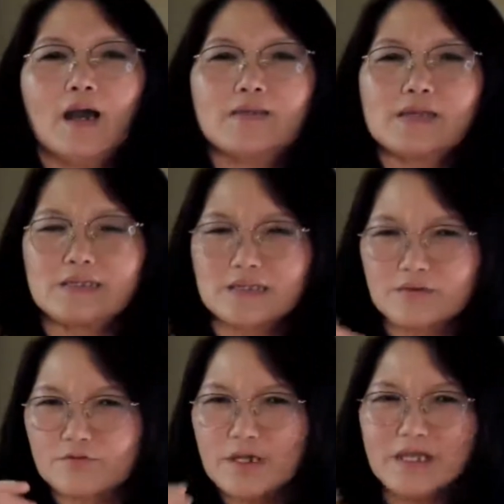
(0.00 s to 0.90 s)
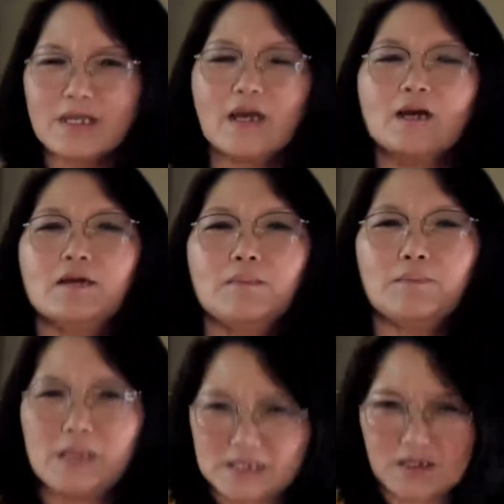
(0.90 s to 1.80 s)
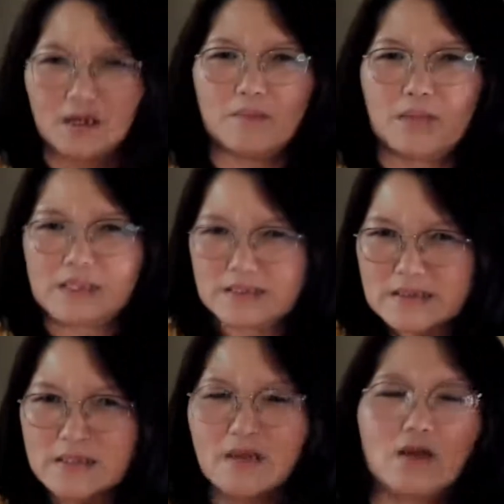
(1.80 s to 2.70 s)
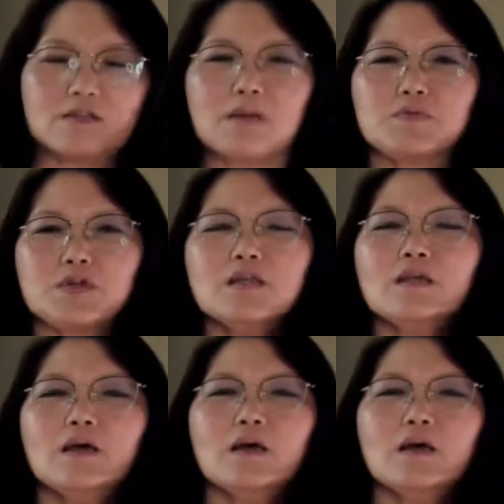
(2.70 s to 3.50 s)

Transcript: This is really a misconception,